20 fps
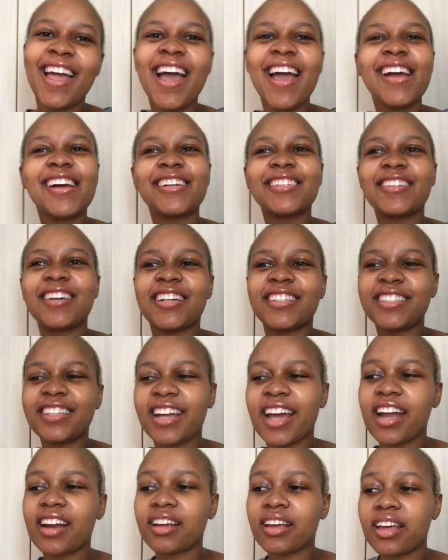So yeah, she
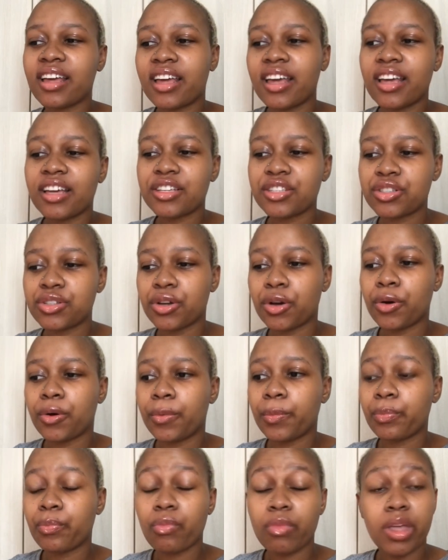cut her hair, so
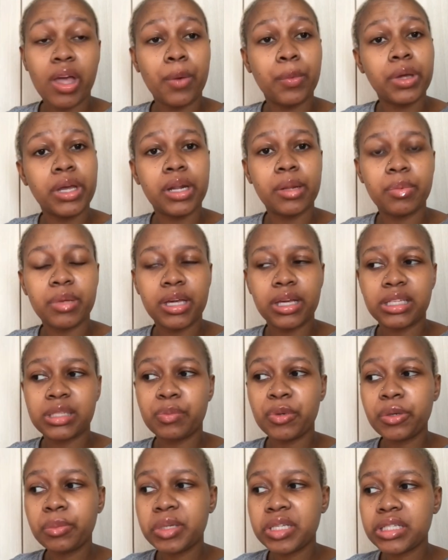yeah, we're gonna be
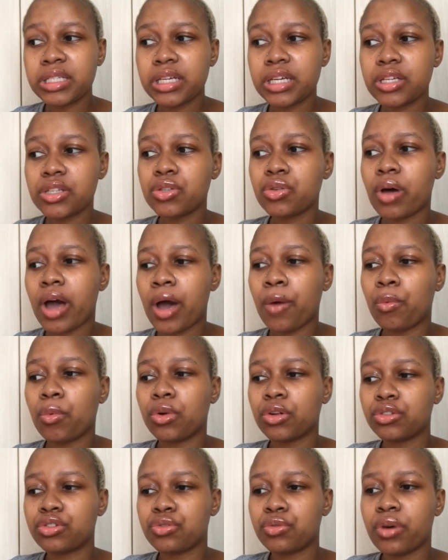experimenting, so I will
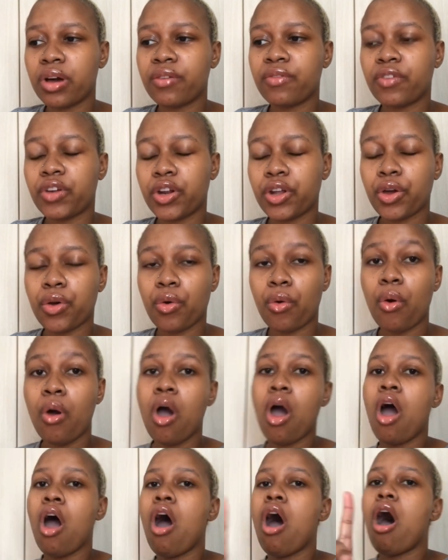do a video
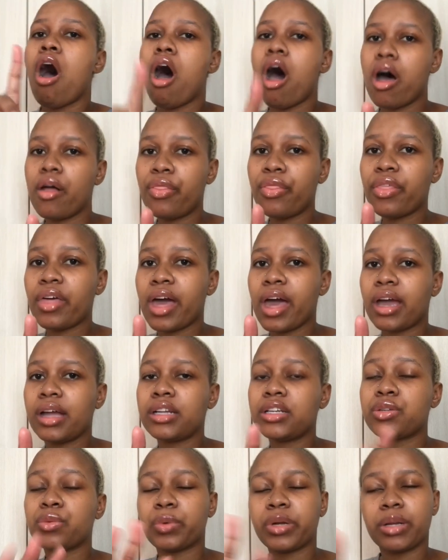on that
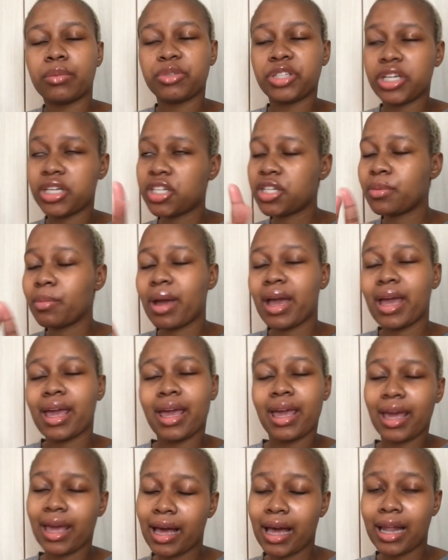when I'm changing my
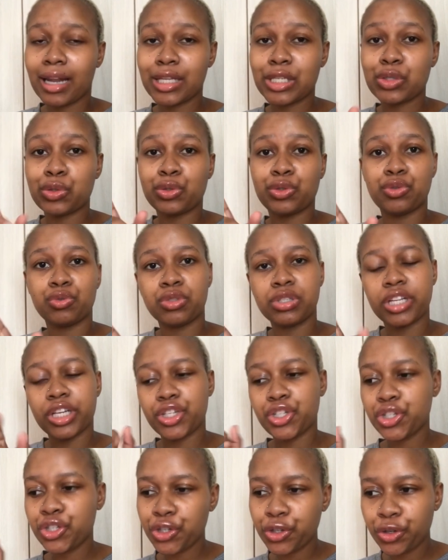hair color, so do stay
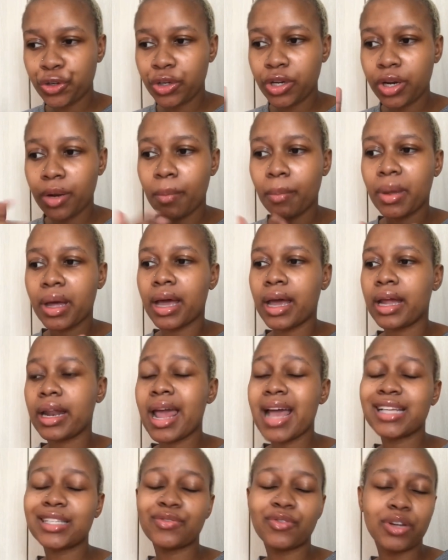tuned. But
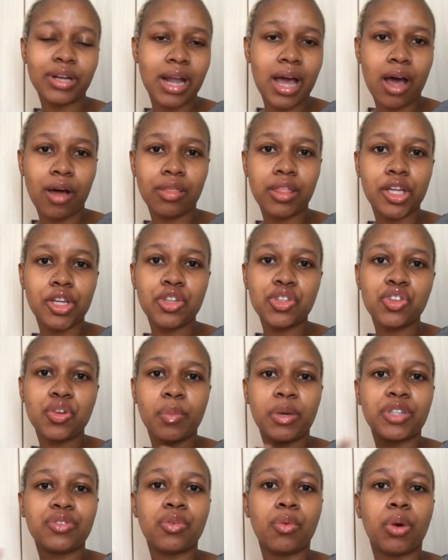as for now, thank you so
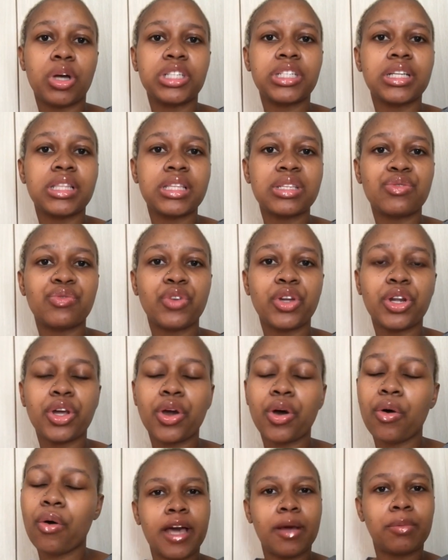much for watching this
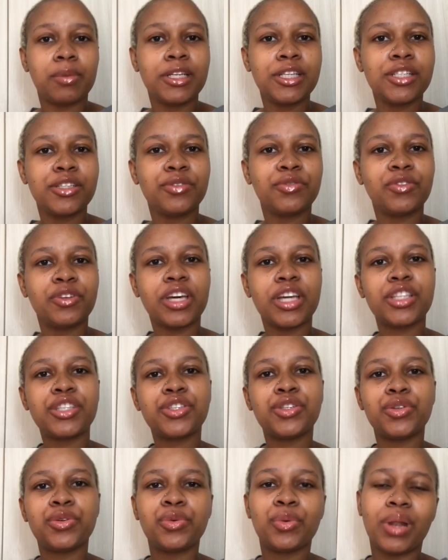video. Please don't forget
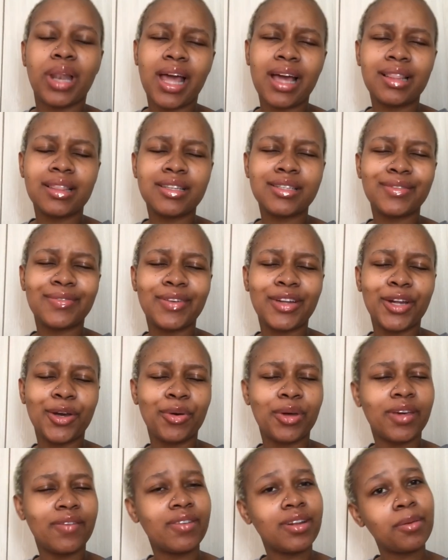to like this video,
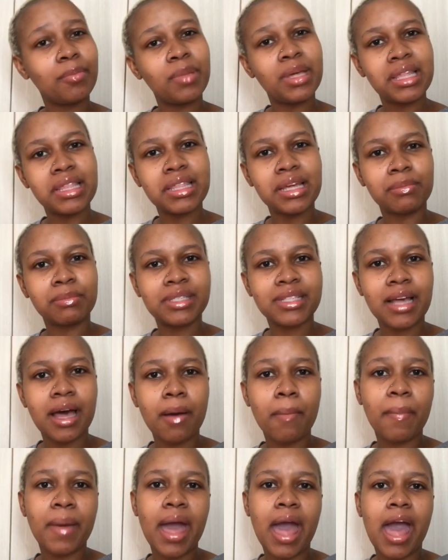give it a big thumbs
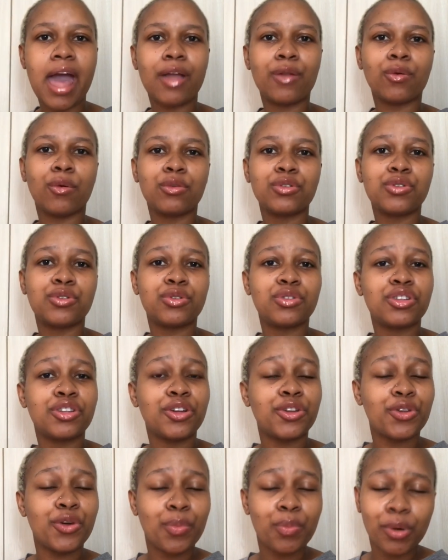up, and also to turn
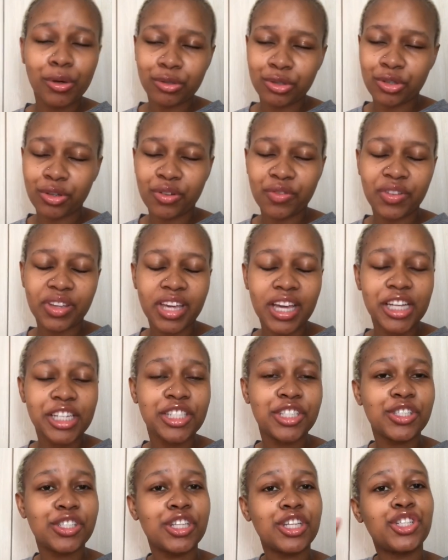on your post
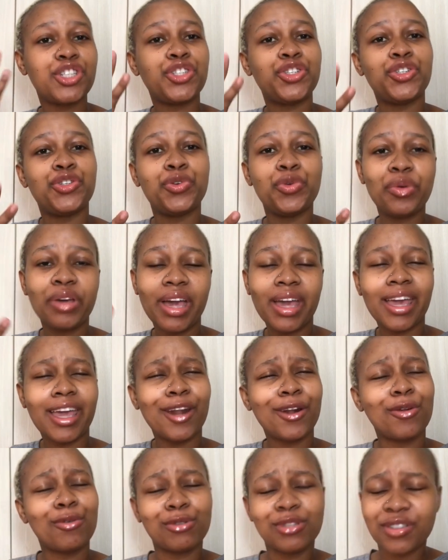notifications so that you can get a
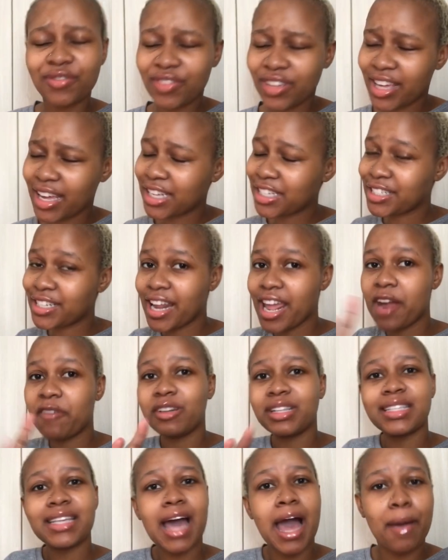notification every
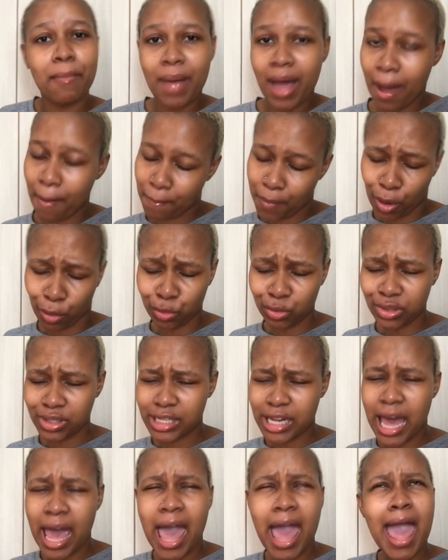time I post.
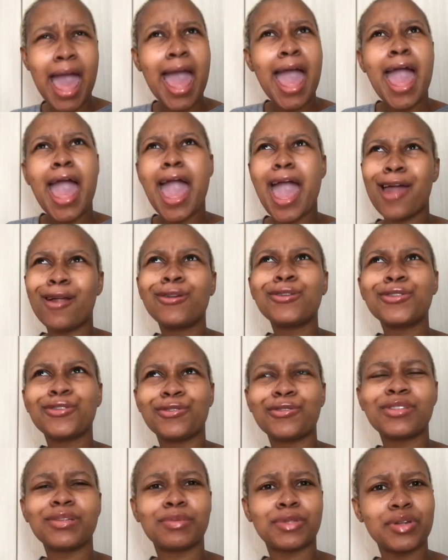And also do
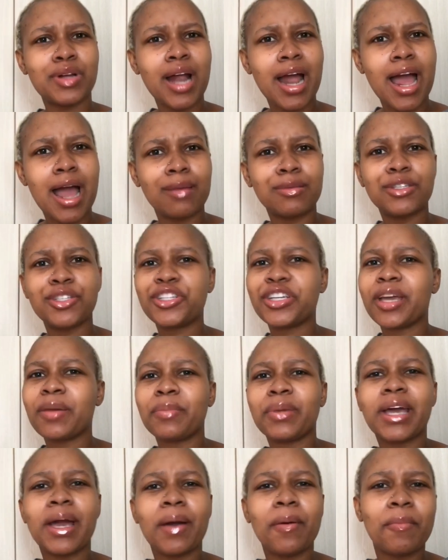subscribe so that you can
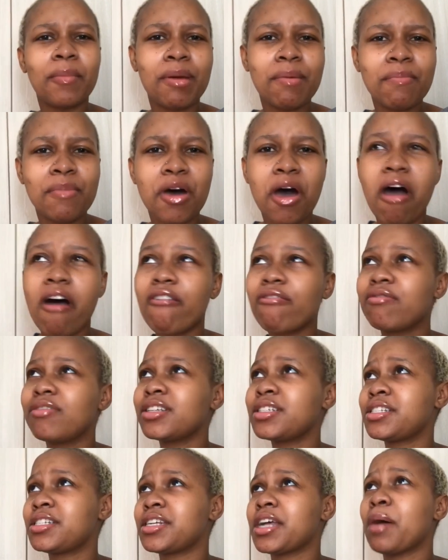become a member of the
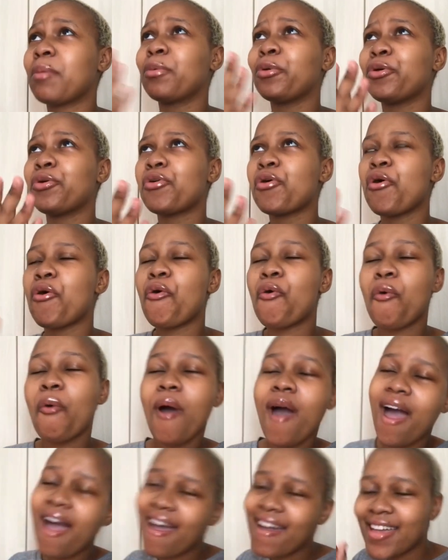00
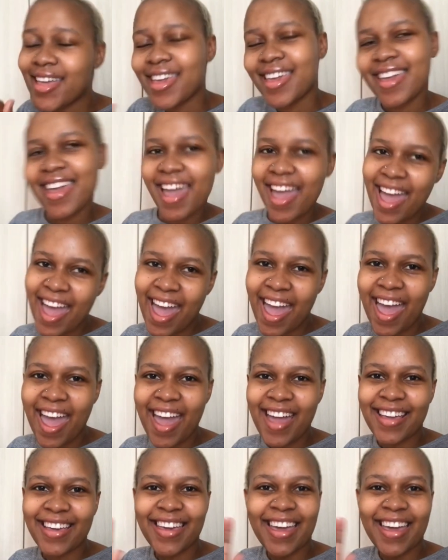gang.